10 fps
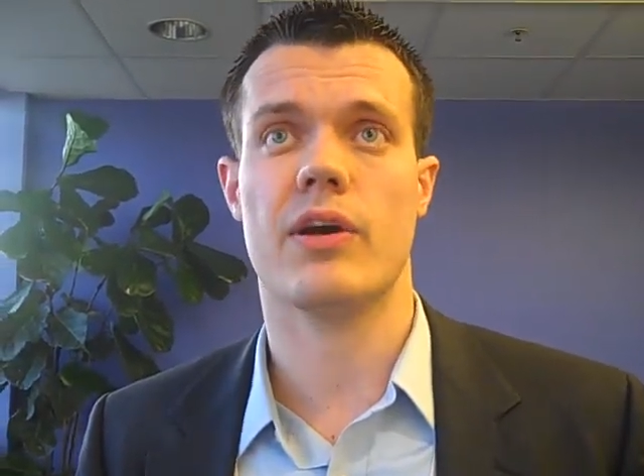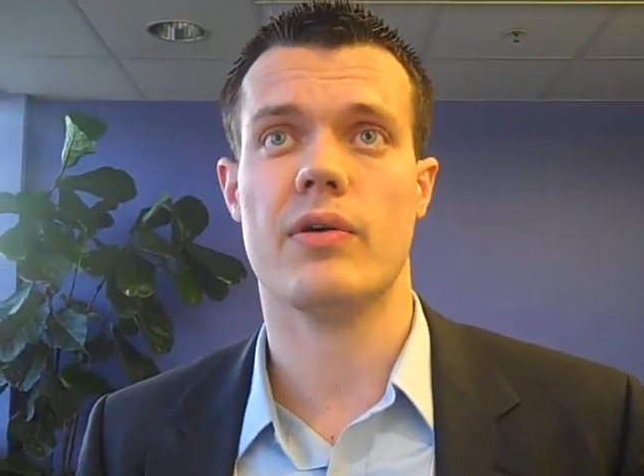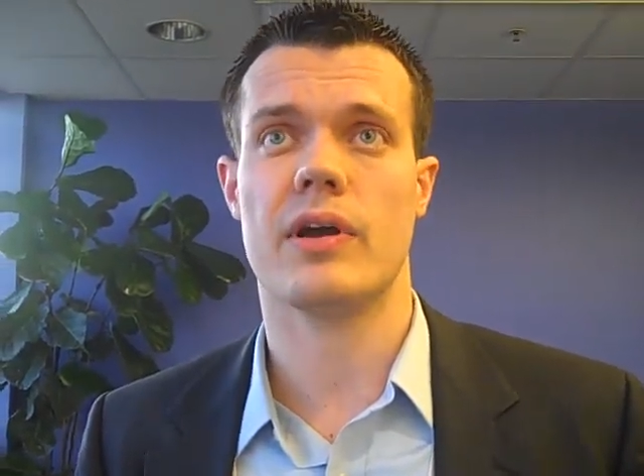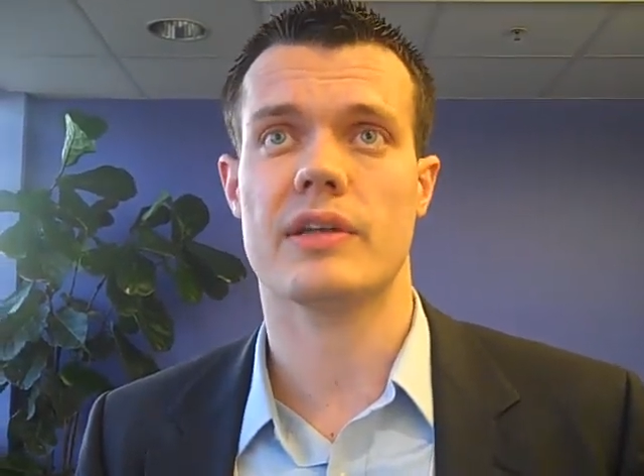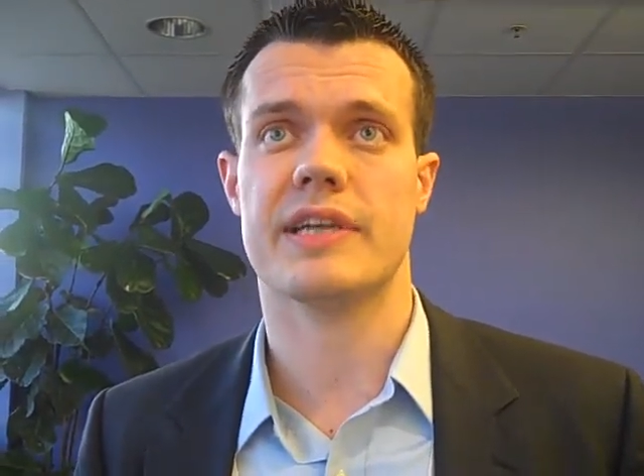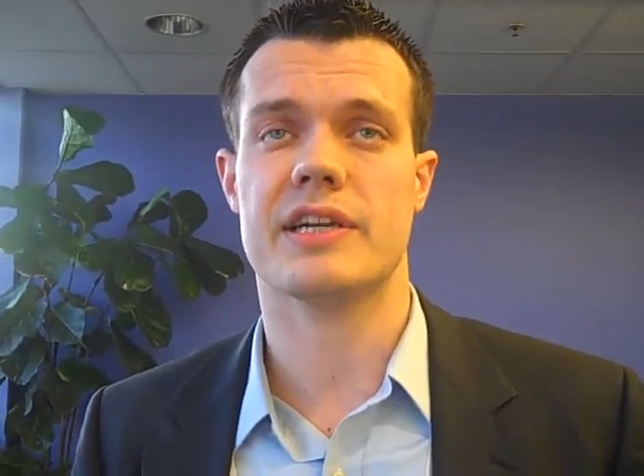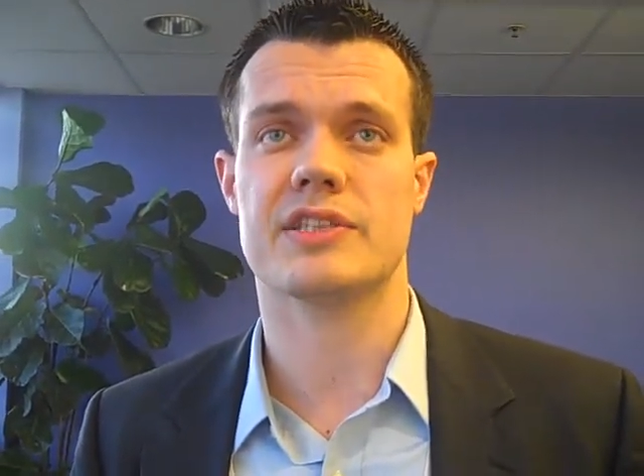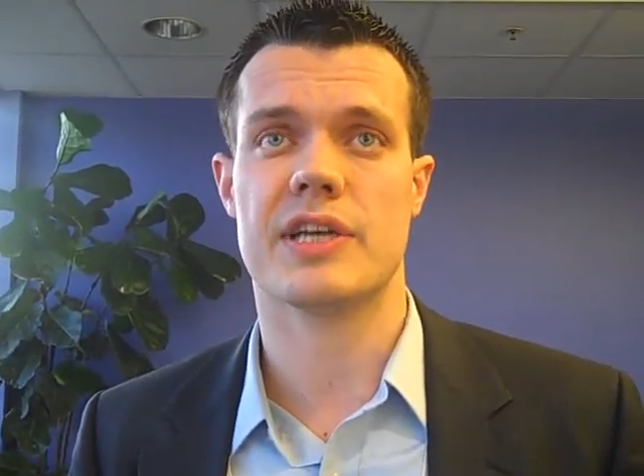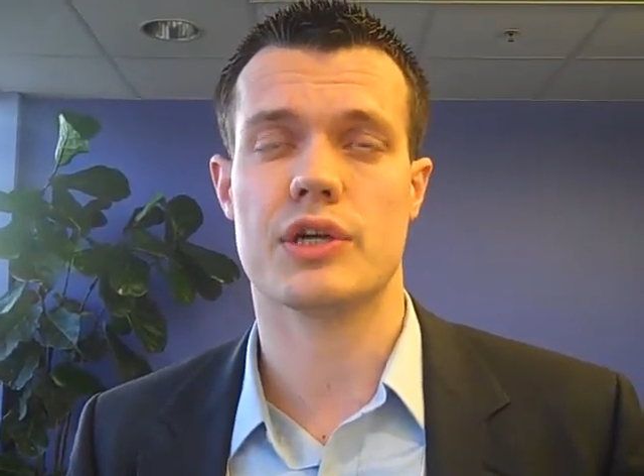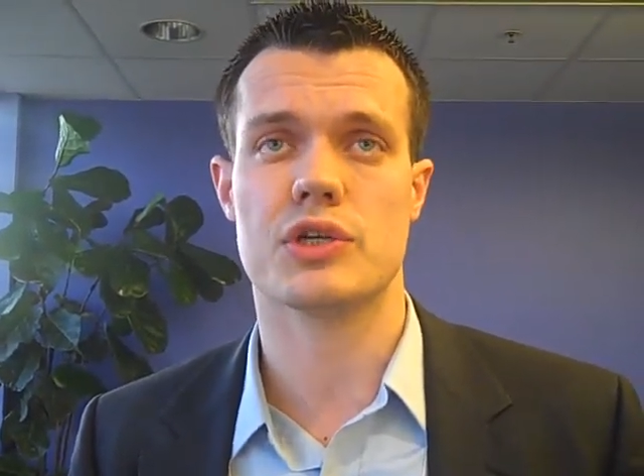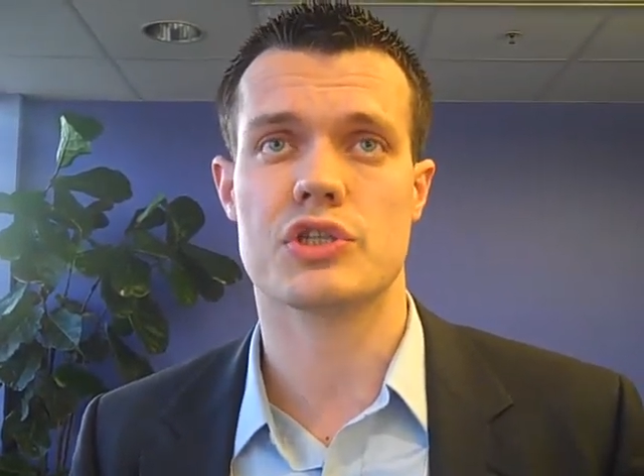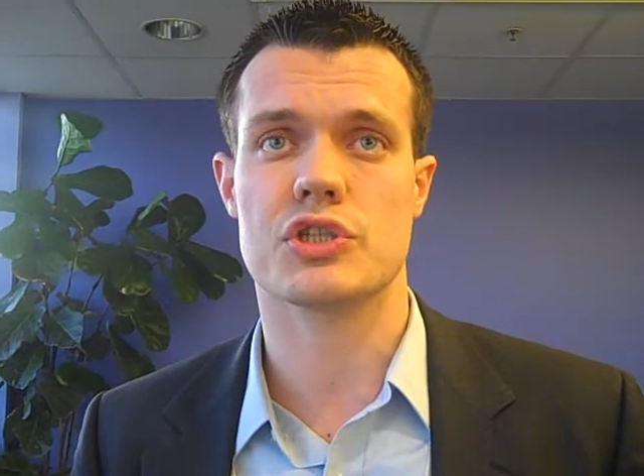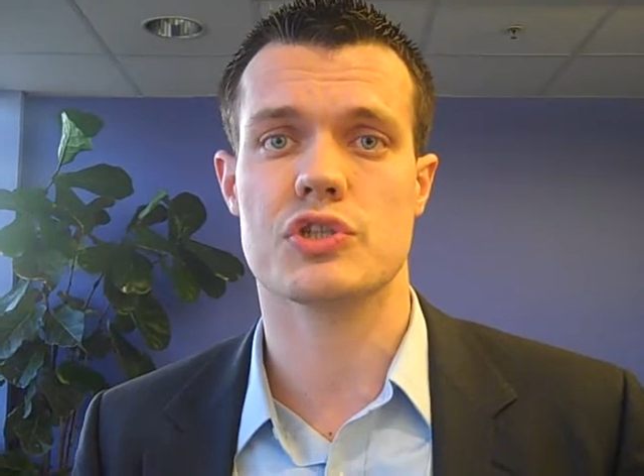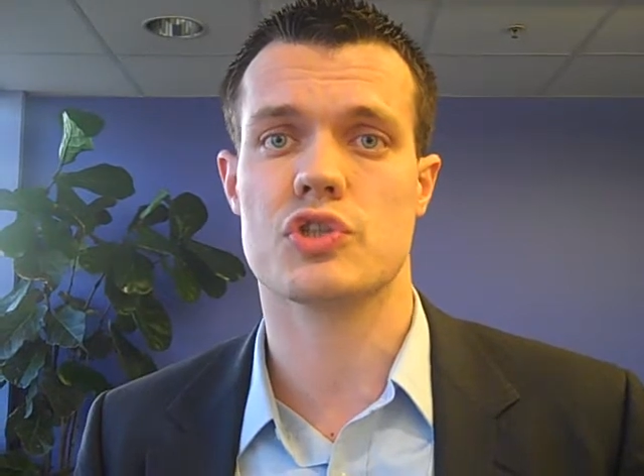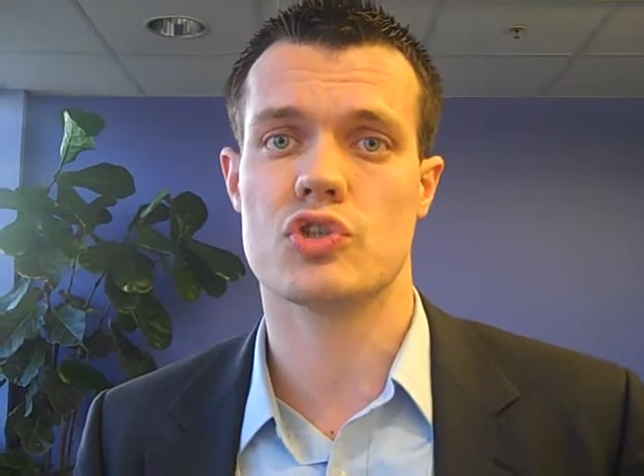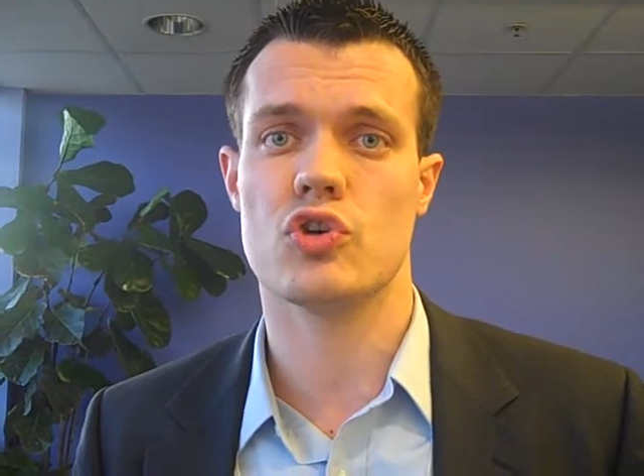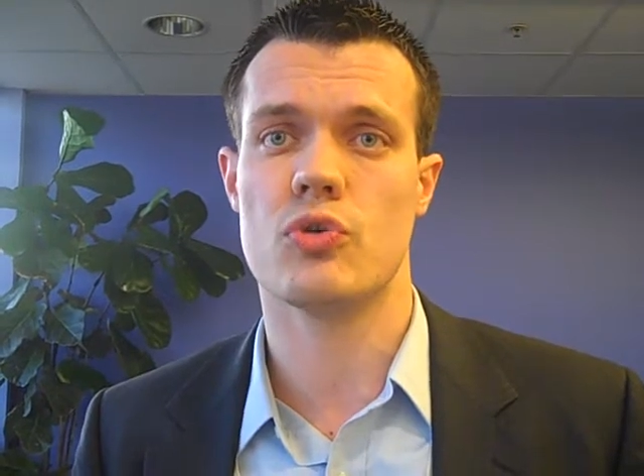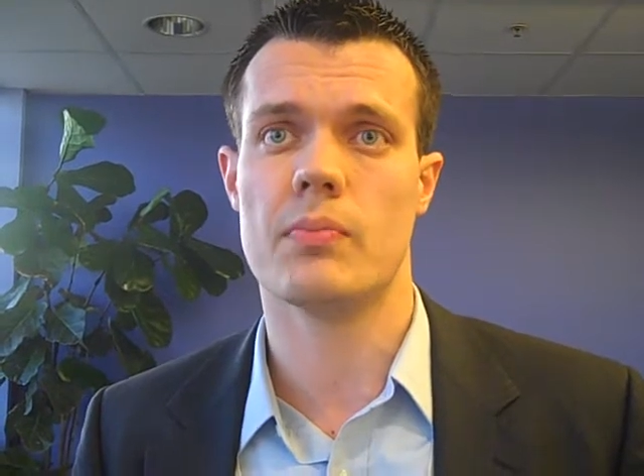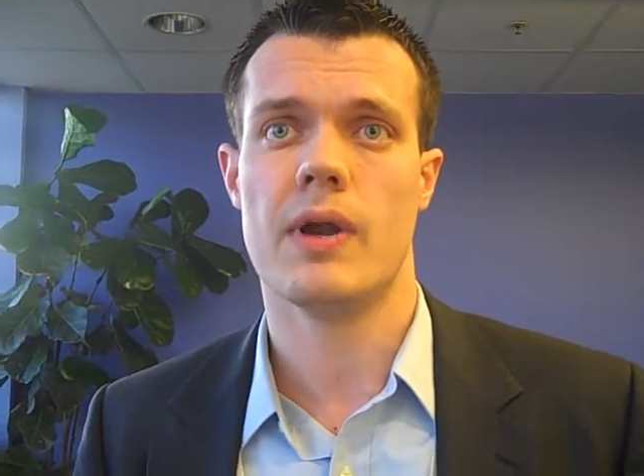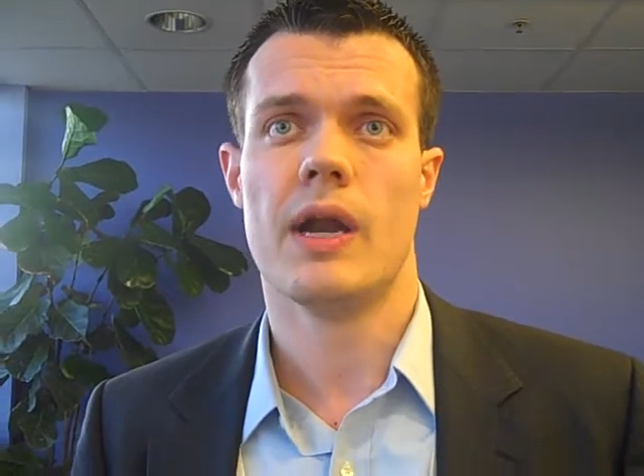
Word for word: you know, data centers consume